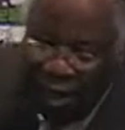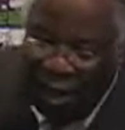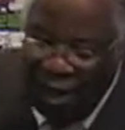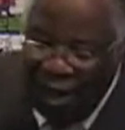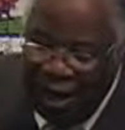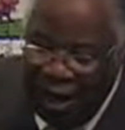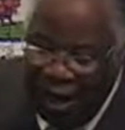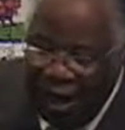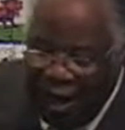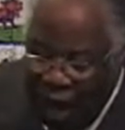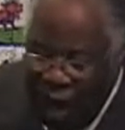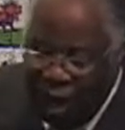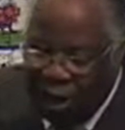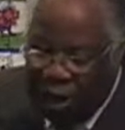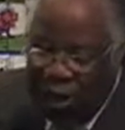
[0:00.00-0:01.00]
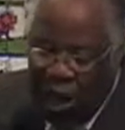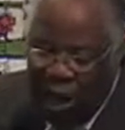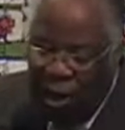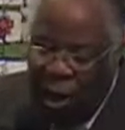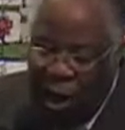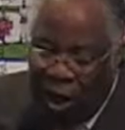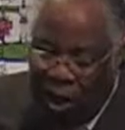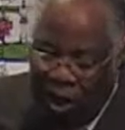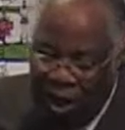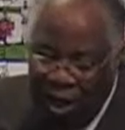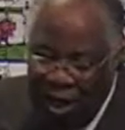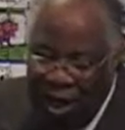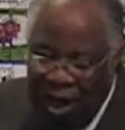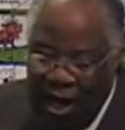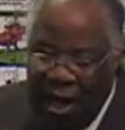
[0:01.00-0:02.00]
Praise God. God said, look,
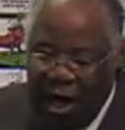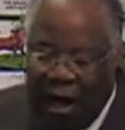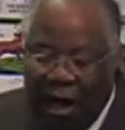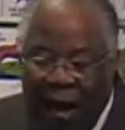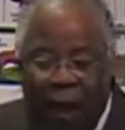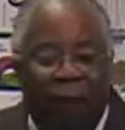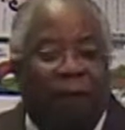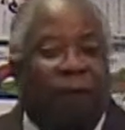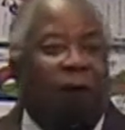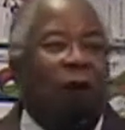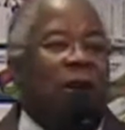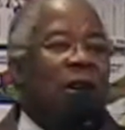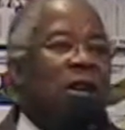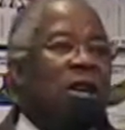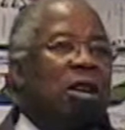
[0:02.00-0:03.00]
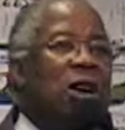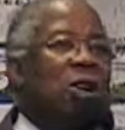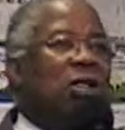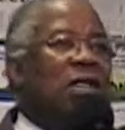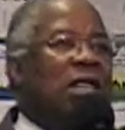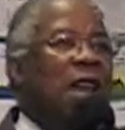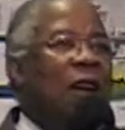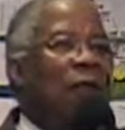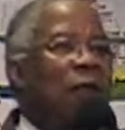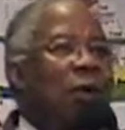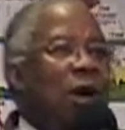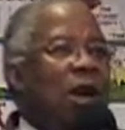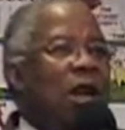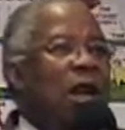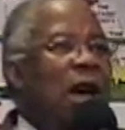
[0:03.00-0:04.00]
comfort yourself
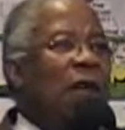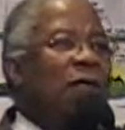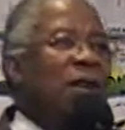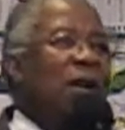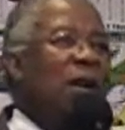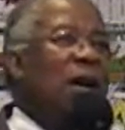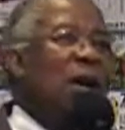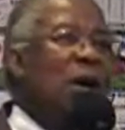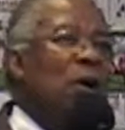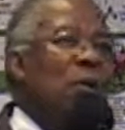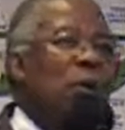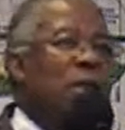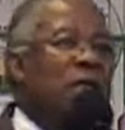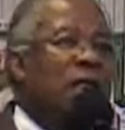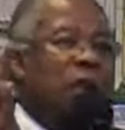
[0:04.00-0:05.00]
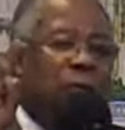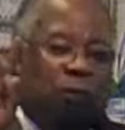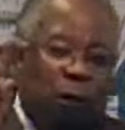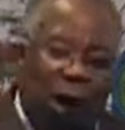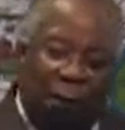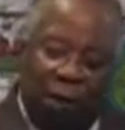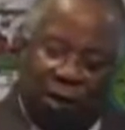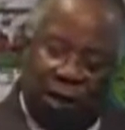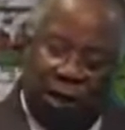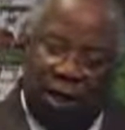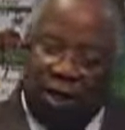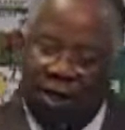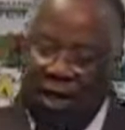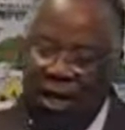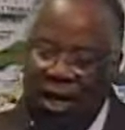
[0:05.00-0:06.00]
one another with these
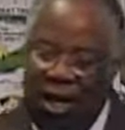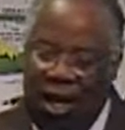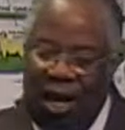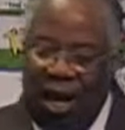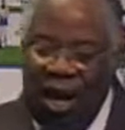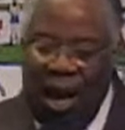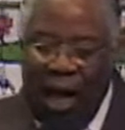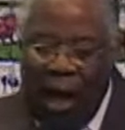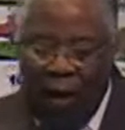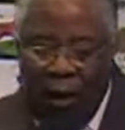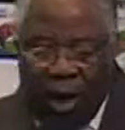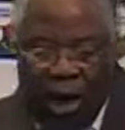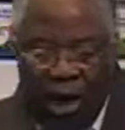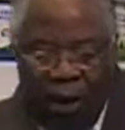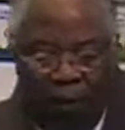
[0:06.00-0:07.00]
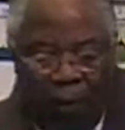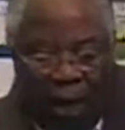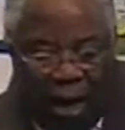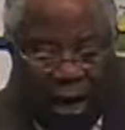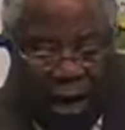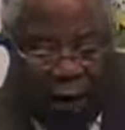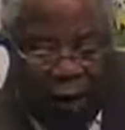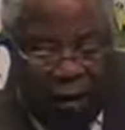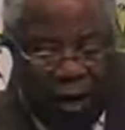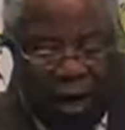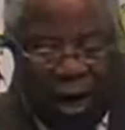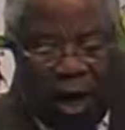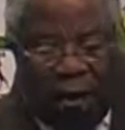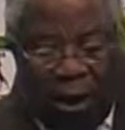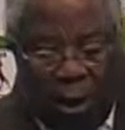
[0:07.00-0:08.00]
promises. Mm-hmm. Now, can you believe
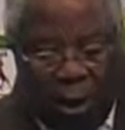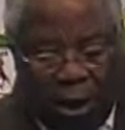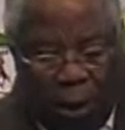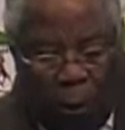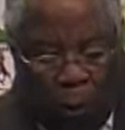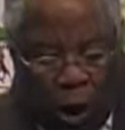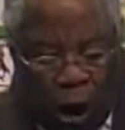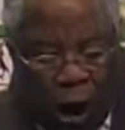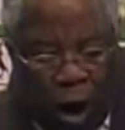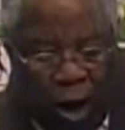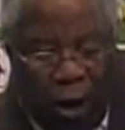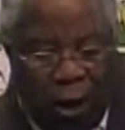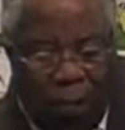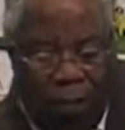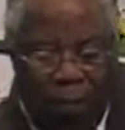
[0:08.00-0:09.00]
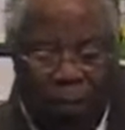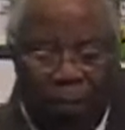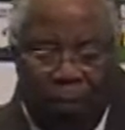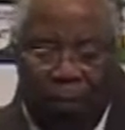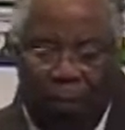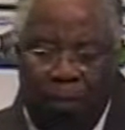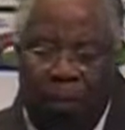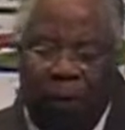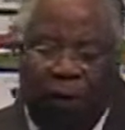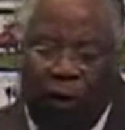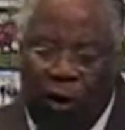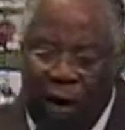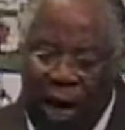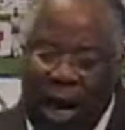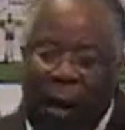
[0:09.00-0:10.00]
there was a world
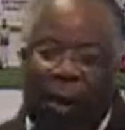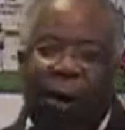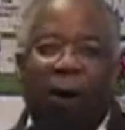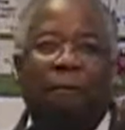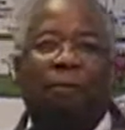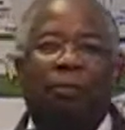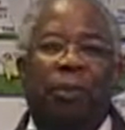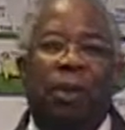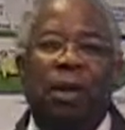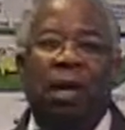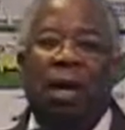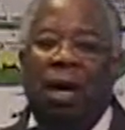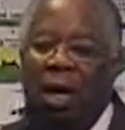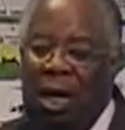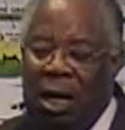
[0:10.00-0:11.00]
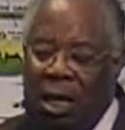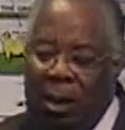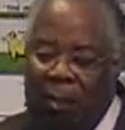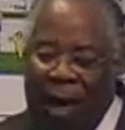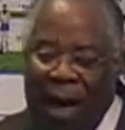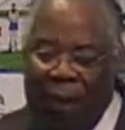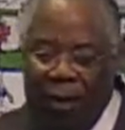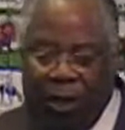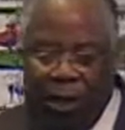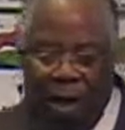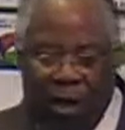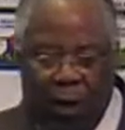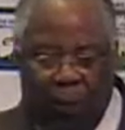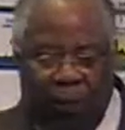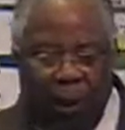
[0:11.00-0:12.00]
before Noah? The Bible
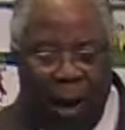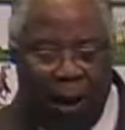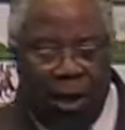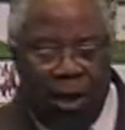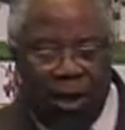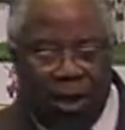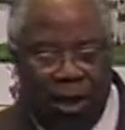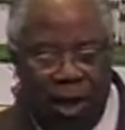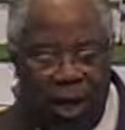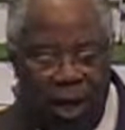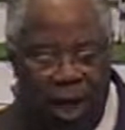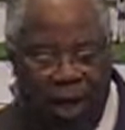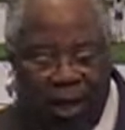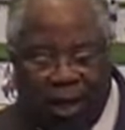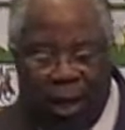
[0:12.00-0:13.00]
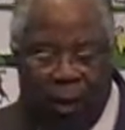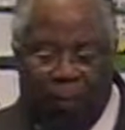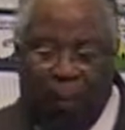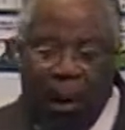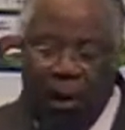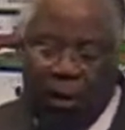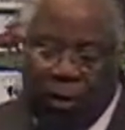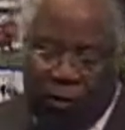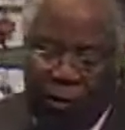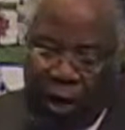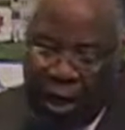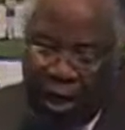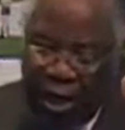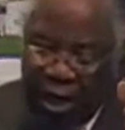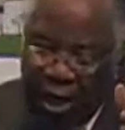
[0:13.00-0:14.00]
says it perished. Second Peter
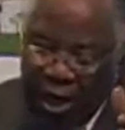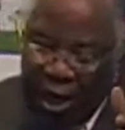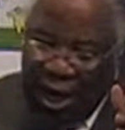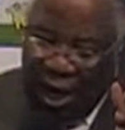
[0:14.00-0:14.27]
three